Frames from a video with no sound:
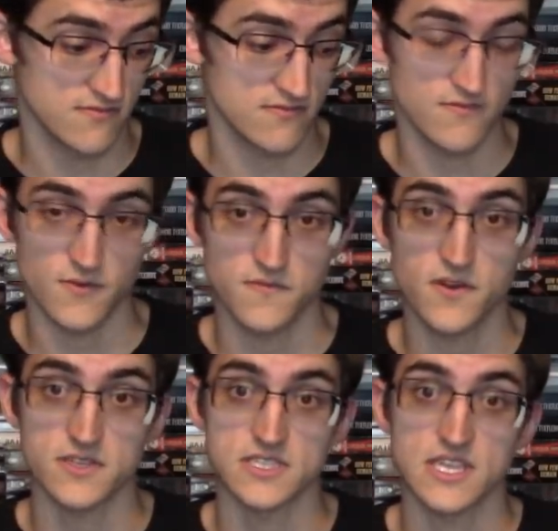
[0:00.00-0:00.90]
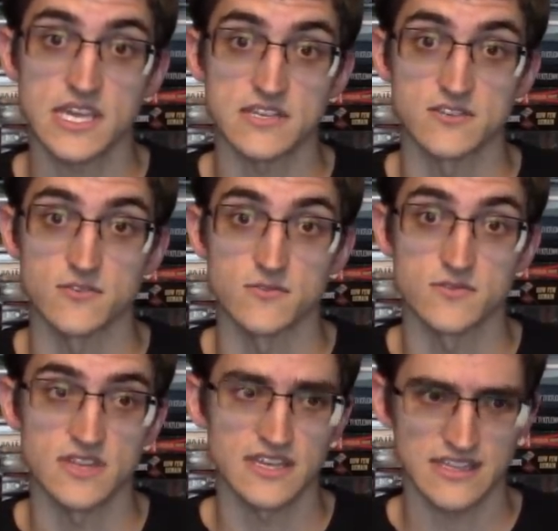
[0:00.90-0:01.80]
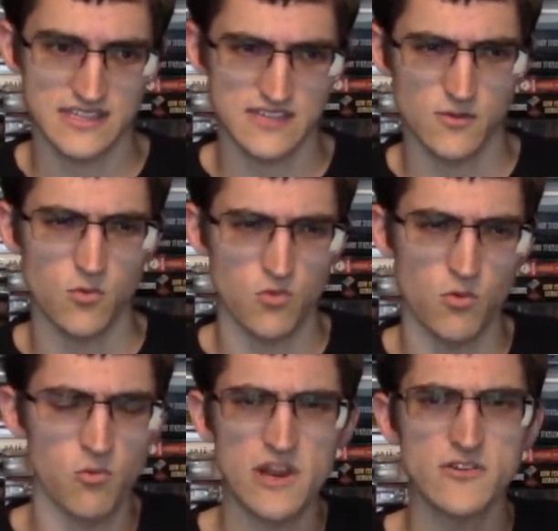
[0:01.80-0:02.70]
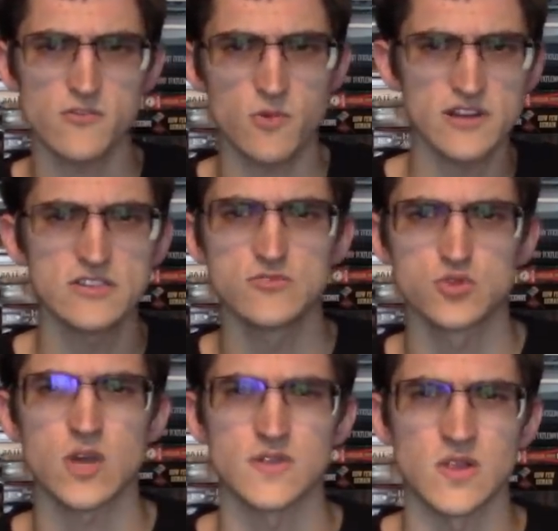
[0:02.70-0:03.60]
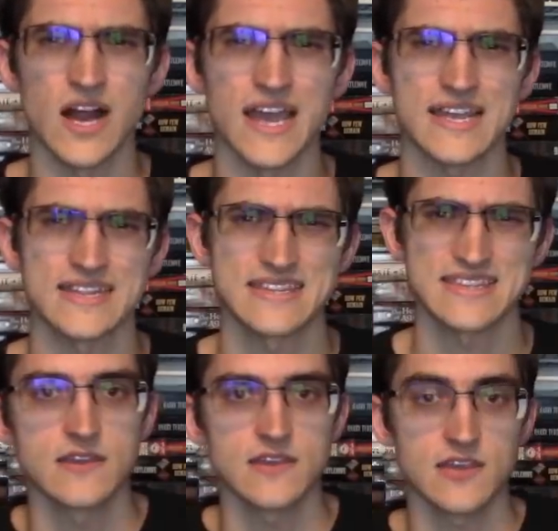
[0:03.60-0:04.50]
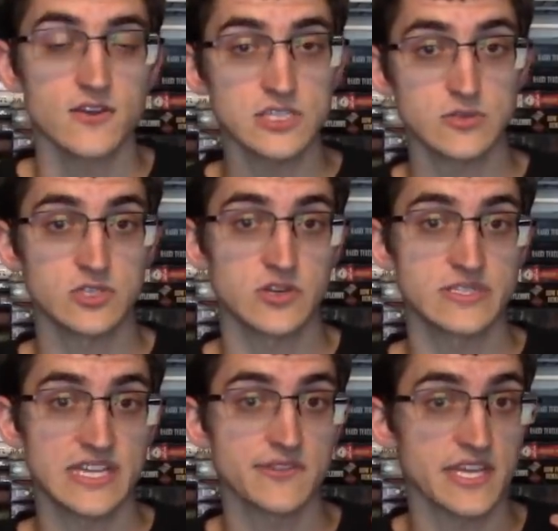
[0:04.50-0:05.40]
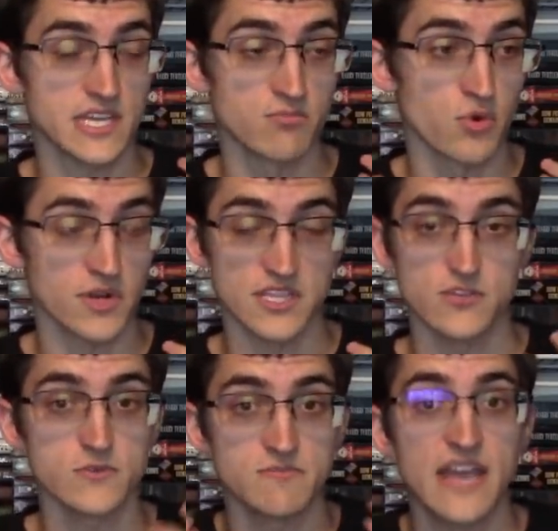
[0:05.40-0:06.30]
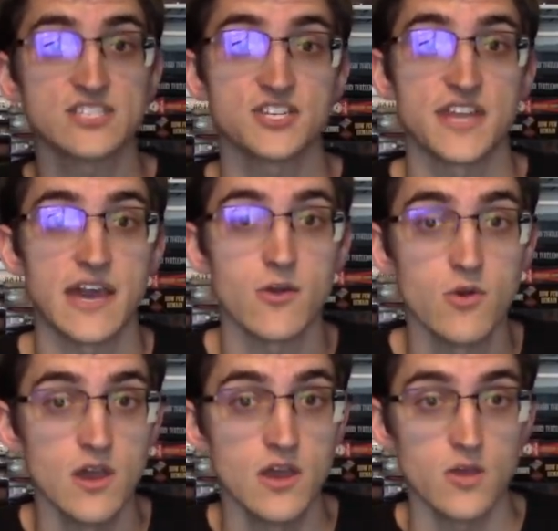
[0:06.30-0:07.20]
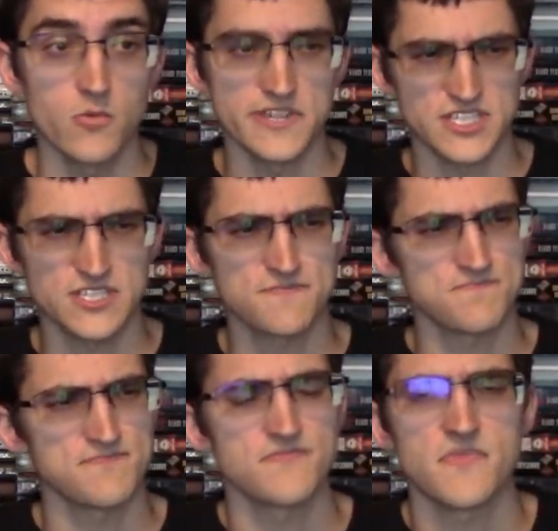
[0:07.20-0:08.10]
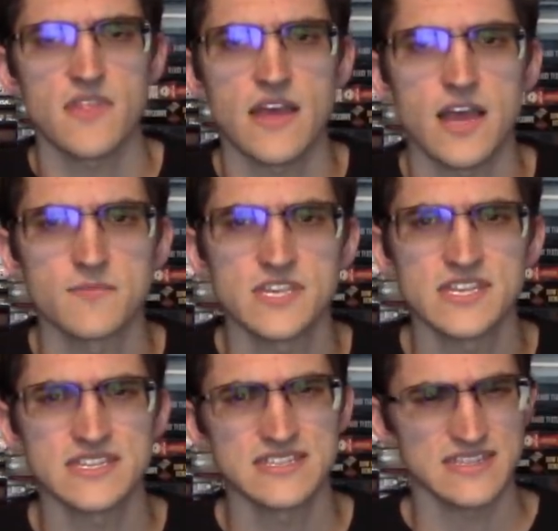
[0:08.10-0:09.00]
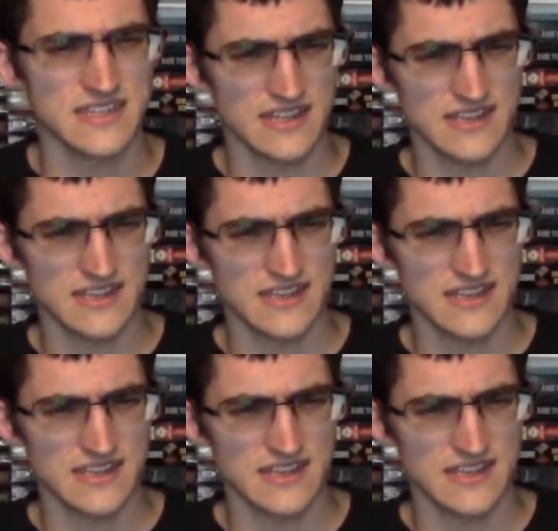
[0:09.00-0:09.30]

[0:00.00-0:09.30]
for fuck's sake, dude, like, where do you draw the line? It also turns out that Gabor can use magic now, which, I mean,